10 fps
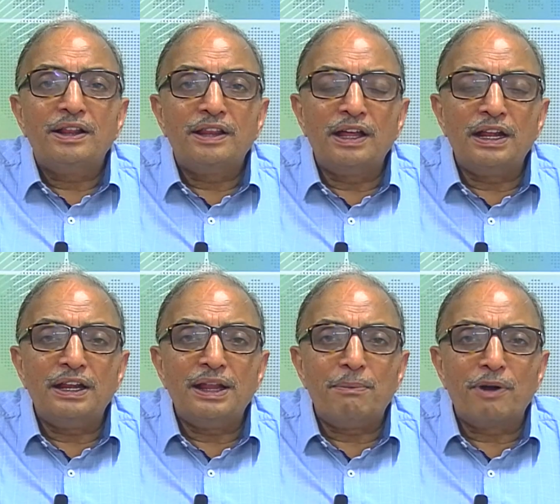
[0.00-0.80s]
the
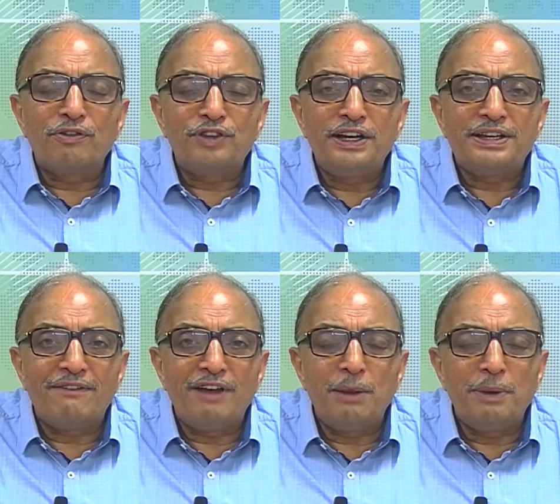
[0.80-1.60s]
number of seats
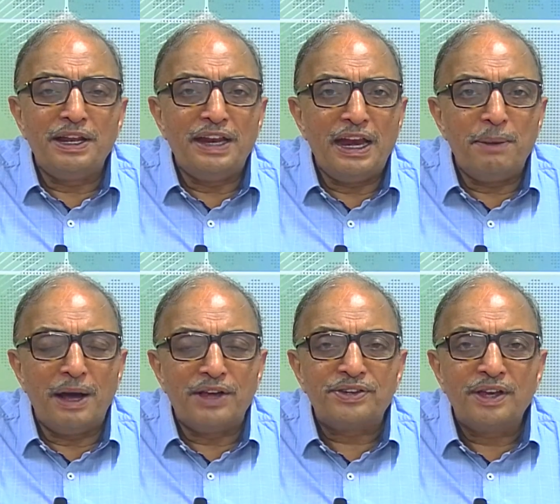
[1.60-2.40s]
available in any
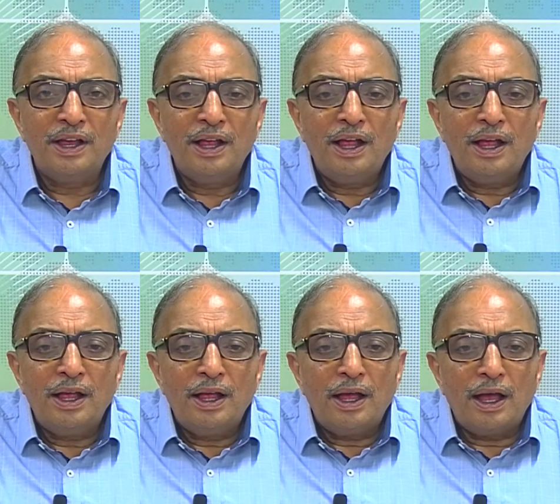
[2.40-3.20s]
bus
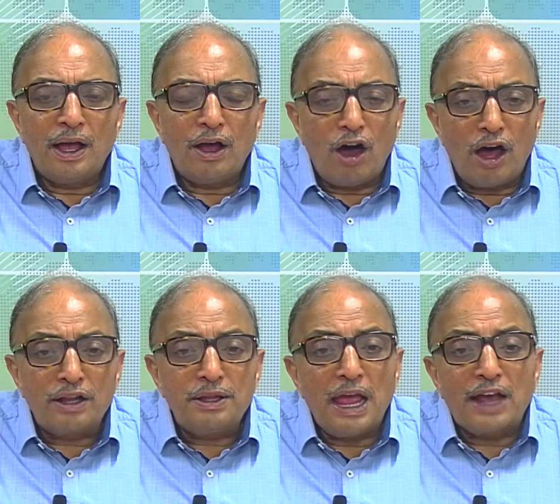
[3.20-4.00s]
or
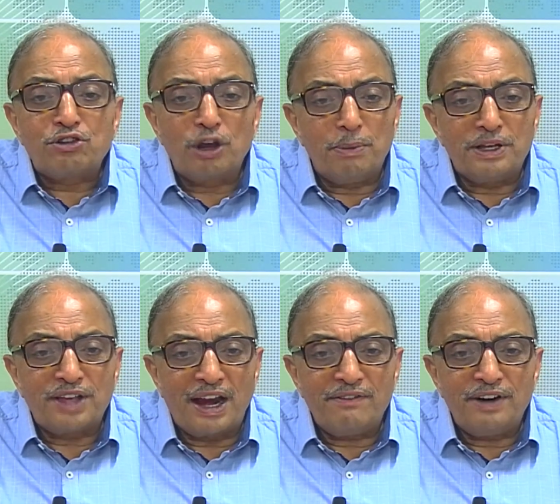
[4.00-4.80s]
the actual bus
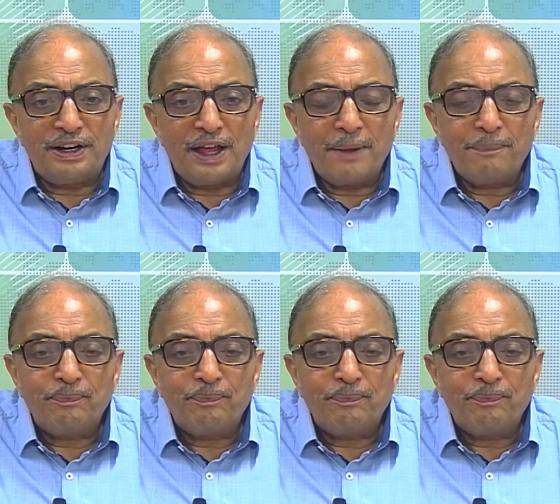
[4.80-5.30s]
arrival time.